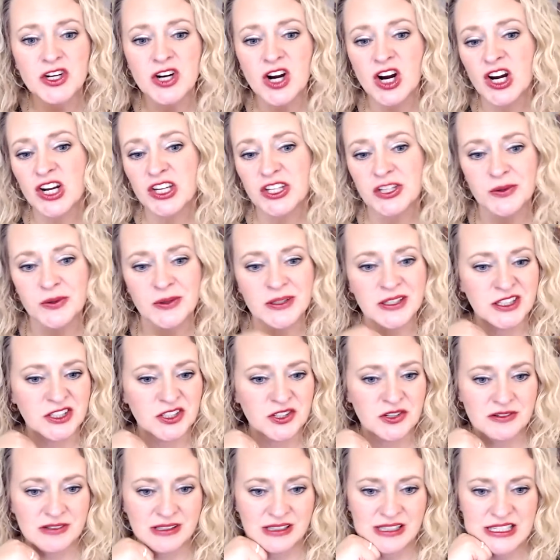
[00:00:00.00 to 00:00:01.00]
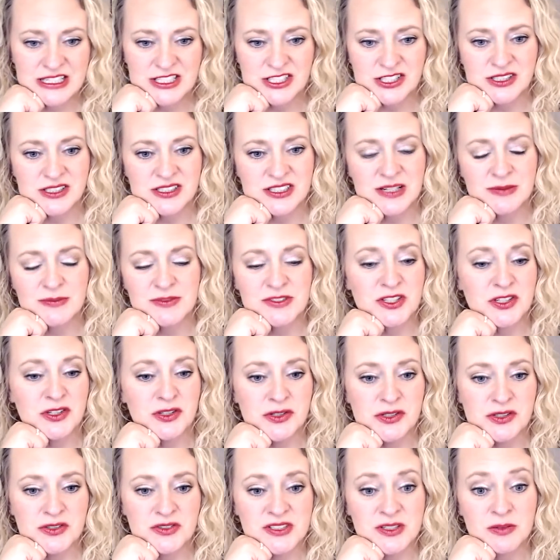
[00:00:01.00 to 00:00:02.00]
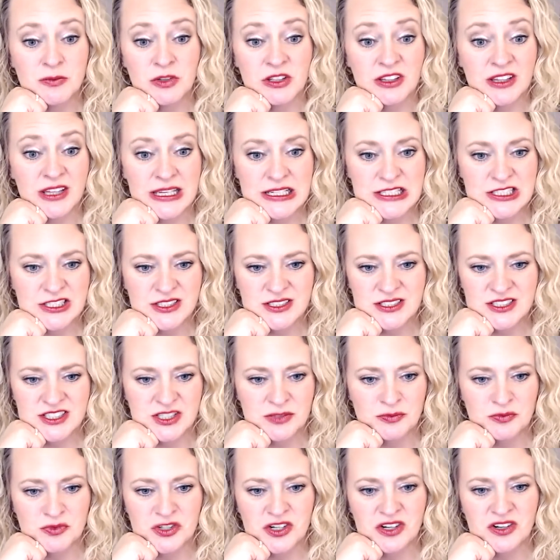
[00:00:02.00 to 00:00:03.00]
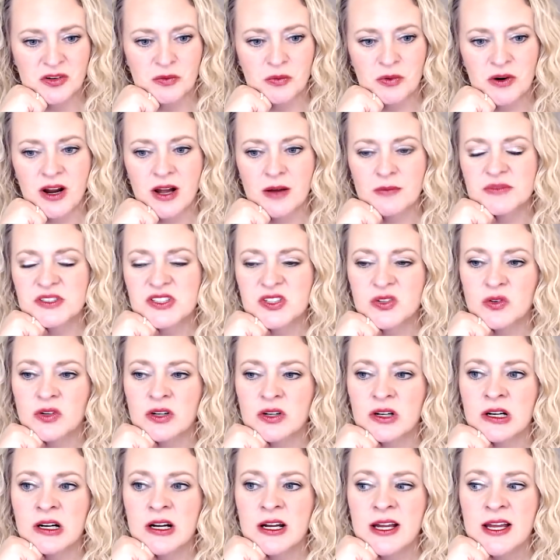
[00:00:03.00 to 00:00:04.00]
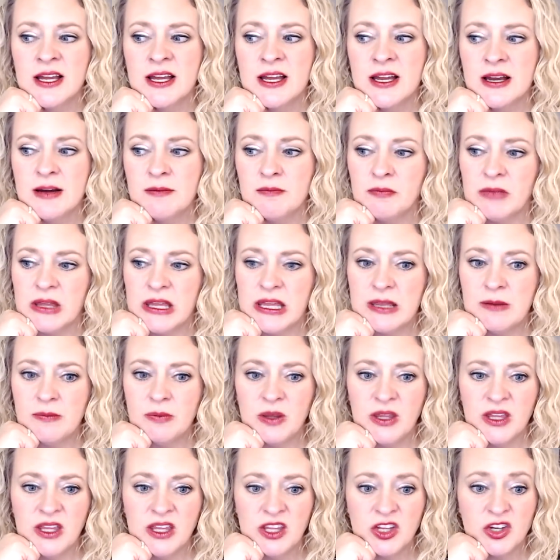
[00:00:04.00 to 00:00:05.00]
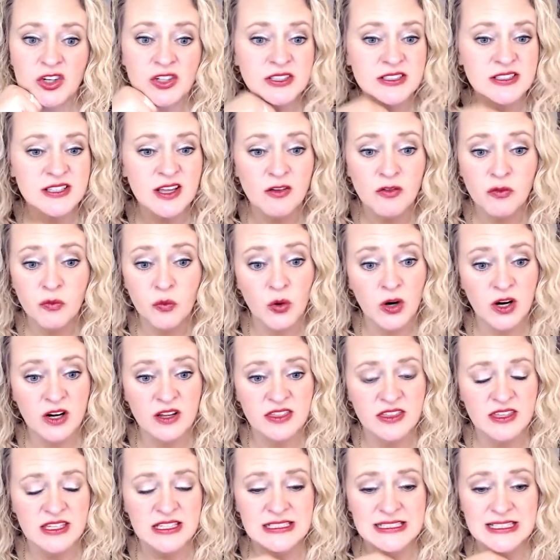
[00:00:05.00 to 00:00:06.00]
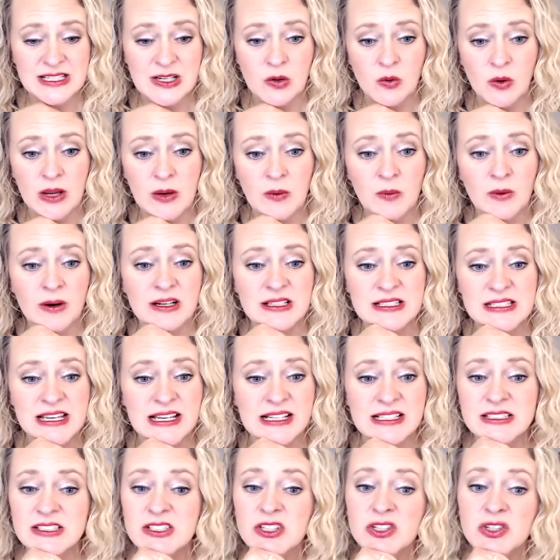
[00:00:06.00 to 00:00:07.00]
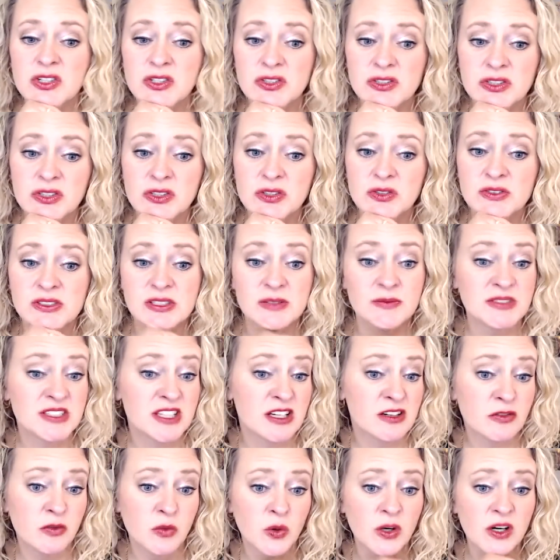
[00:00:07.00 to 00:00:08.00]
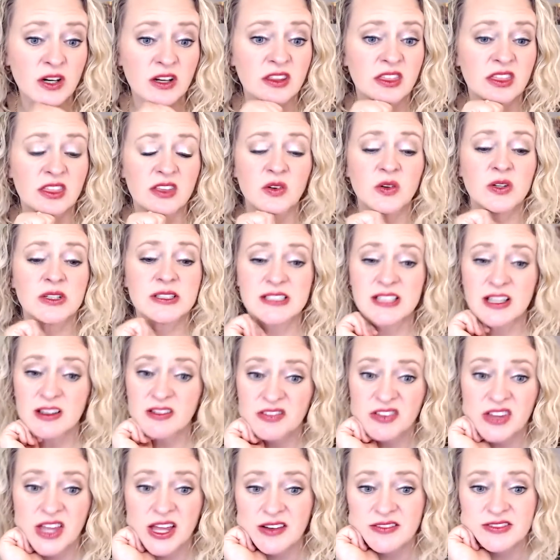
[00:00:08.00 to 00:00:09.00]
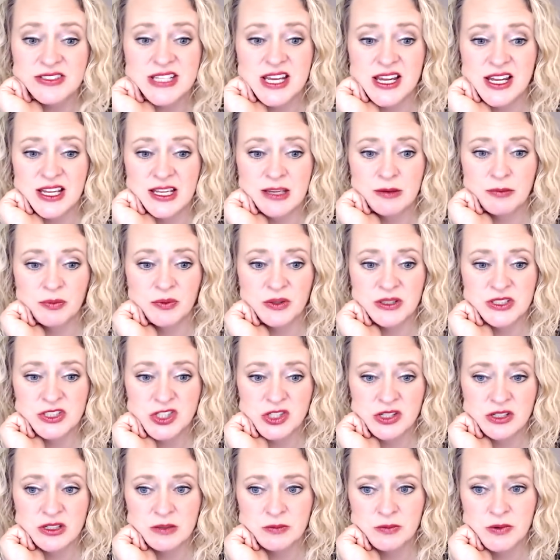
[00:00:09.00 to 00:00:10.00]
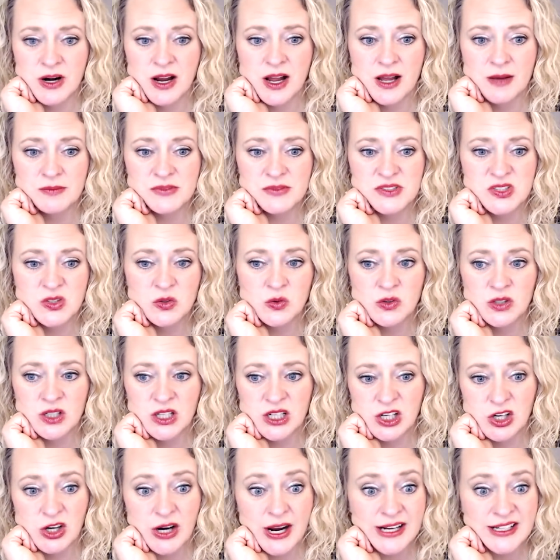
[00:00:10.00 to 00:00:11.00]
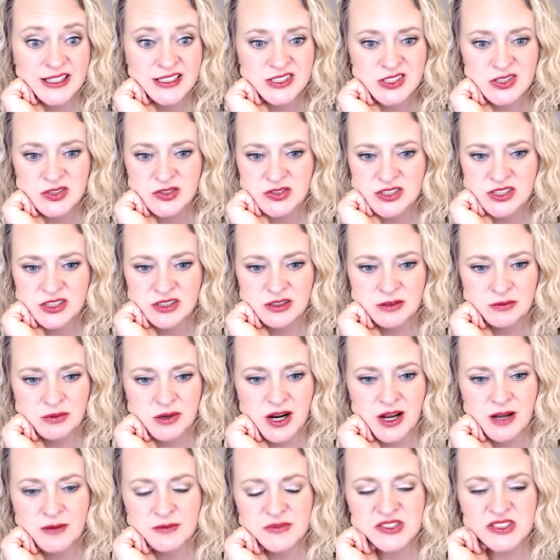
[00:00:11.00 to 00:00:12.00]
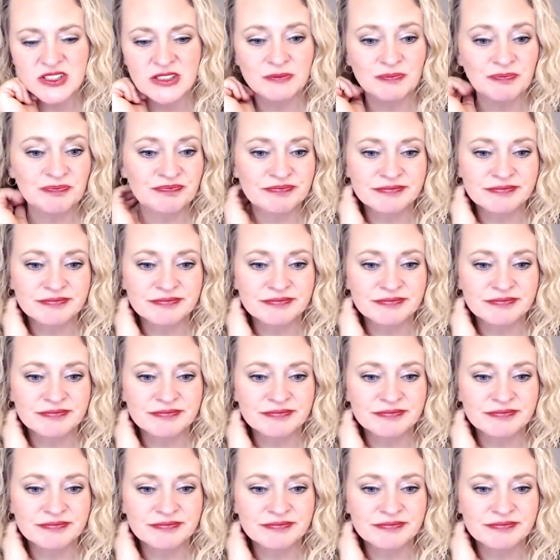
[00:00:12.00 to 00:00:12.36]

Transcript: arguing in your relationship, so you do some relationship journal prompts, or maybe your self-worth isn't quite where it's at, so you do some self-worth or self-love type journal prompts, or gratitude journal prompts, or